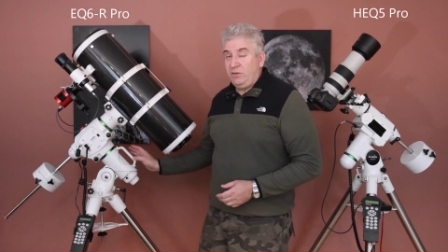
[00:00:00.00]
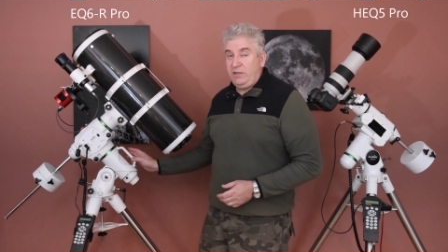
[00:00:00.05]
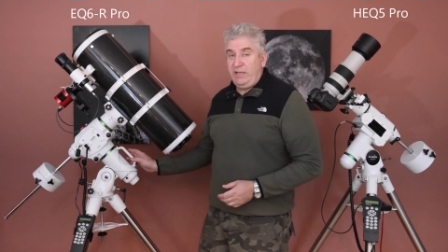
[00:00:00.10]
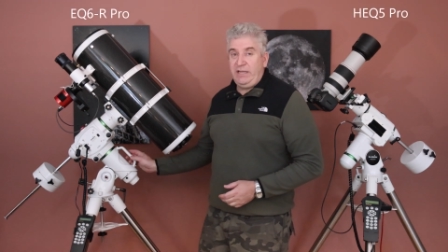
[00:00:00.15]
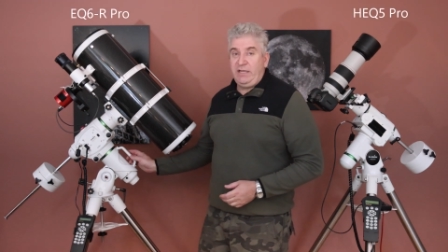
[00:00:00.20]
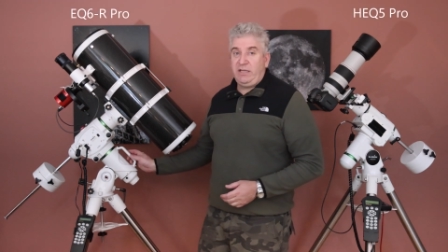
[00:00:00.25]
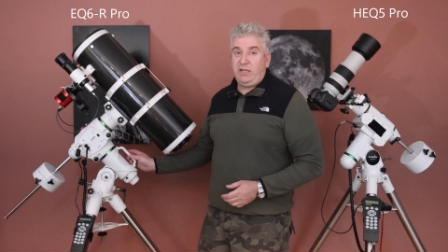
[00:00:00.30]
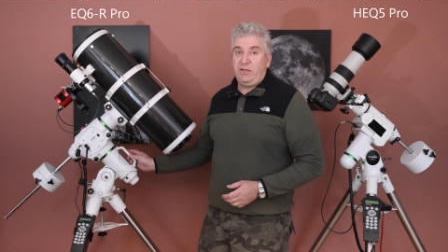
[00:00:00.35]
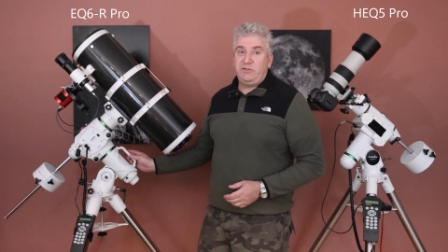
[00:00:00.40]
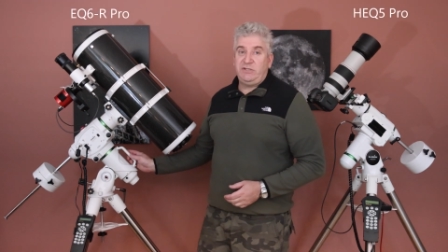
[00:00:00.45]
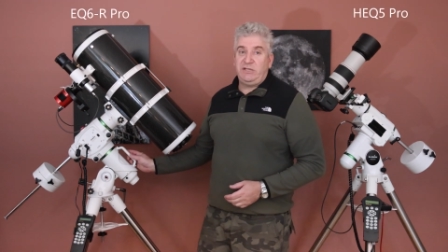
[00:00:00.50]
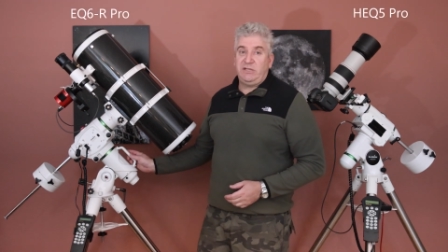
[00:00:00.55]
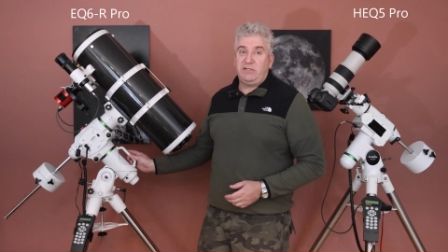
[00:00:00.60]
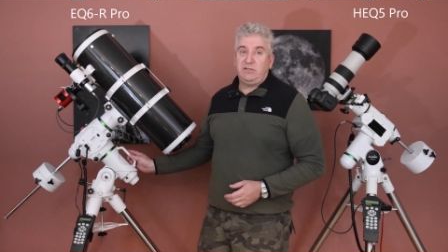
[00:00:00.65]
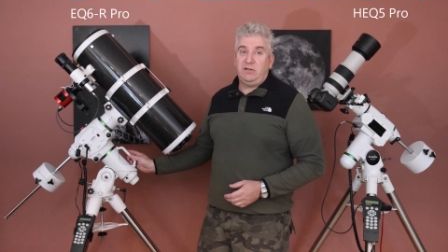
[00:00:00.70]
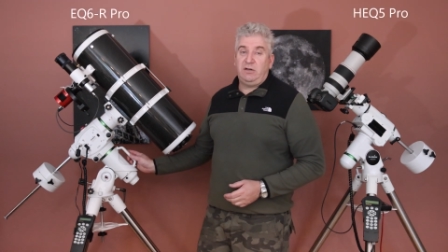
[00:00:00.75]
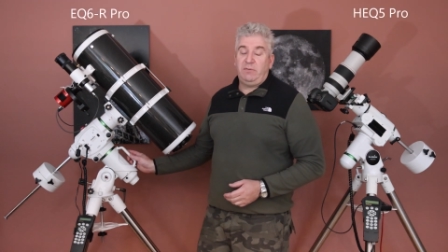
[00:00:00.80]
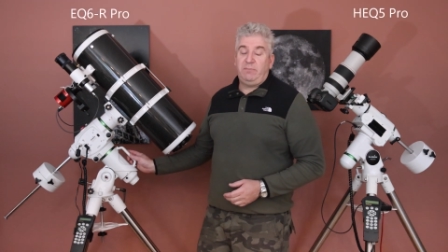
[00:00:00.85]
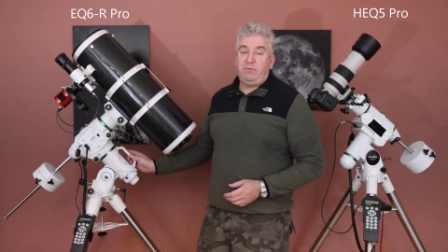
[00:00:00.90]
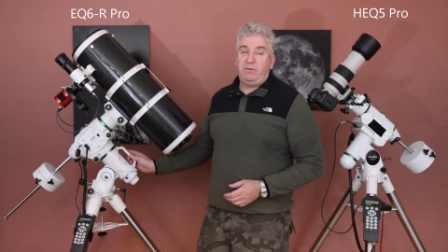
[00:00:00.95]
the
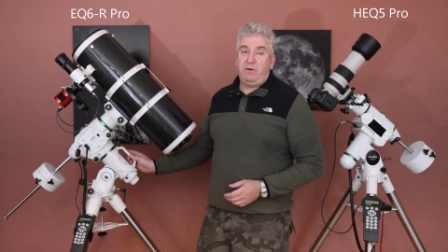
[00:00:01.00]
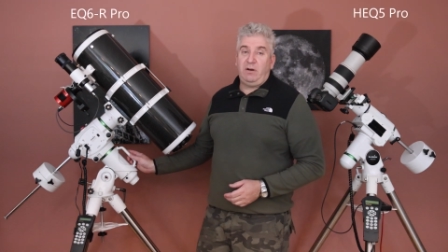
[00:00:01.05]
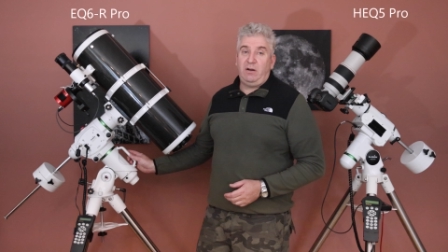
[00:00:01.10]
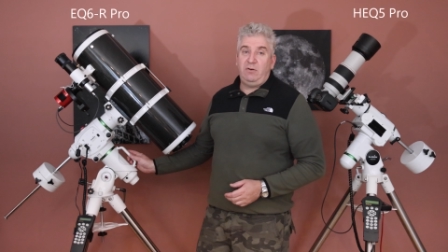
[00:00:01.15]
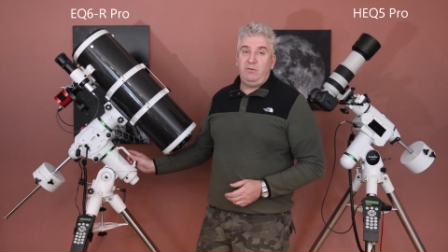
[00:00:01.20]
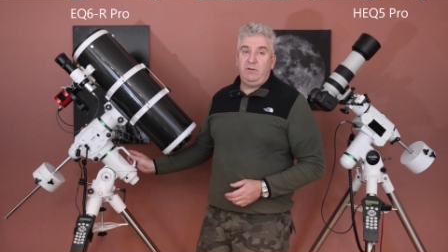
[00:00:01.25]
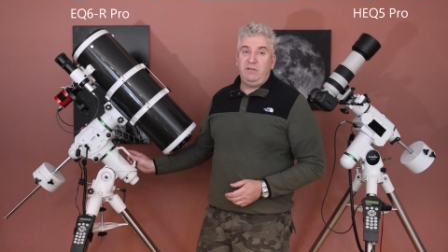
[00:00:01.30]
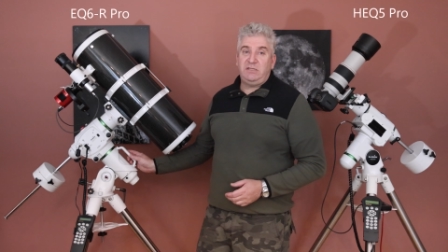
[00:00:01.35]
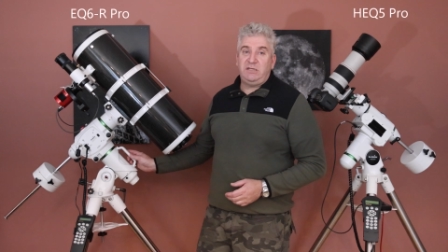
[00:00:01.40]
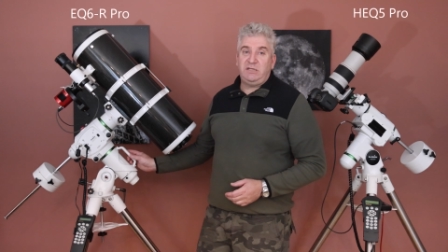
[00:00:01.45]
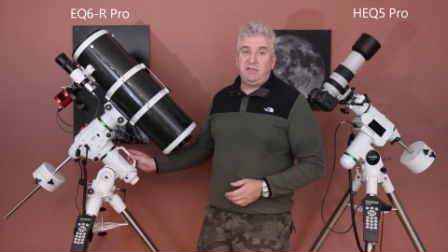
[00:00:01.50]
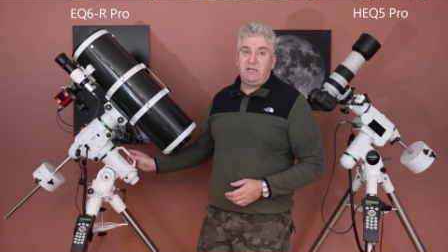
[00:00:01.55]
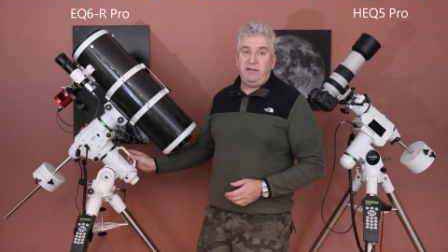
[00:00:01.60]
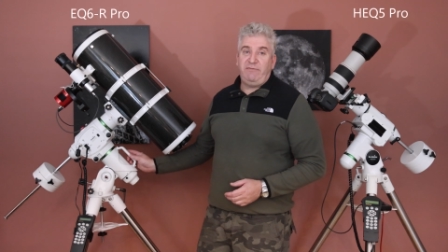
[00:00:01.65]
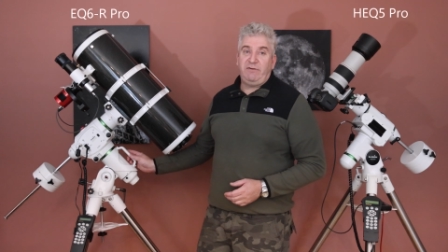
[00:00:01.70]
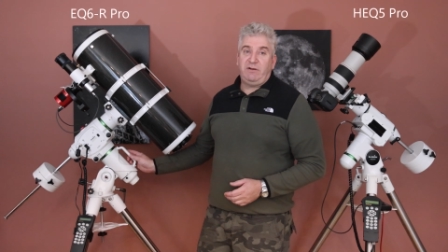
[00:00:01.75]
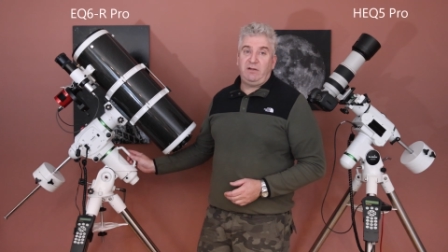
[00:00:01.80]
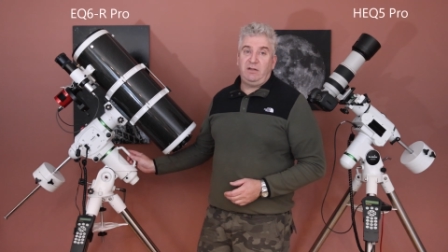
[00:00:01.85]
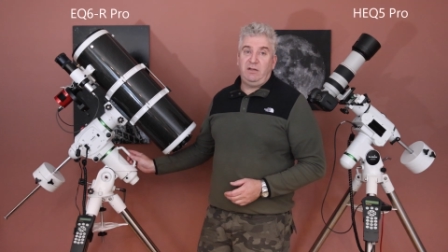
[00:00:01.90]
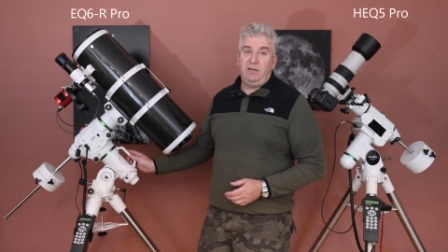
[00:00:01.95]
EQ6R Pro is
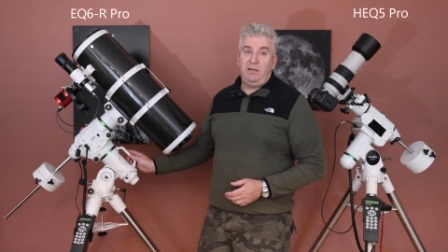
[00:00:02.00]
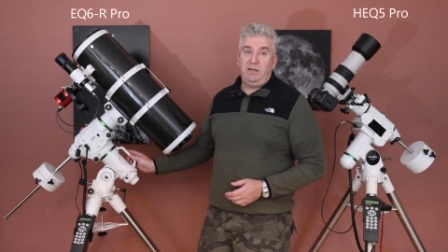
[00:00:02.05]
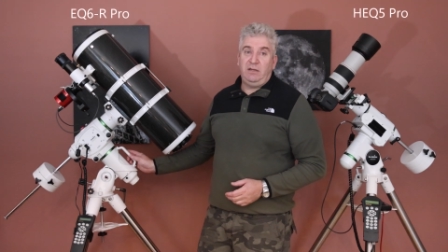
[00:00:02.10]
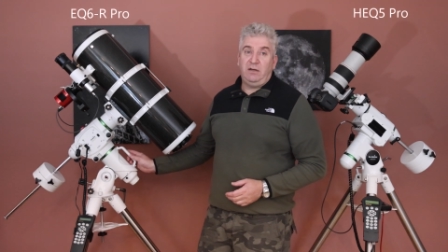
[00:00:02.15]
significantly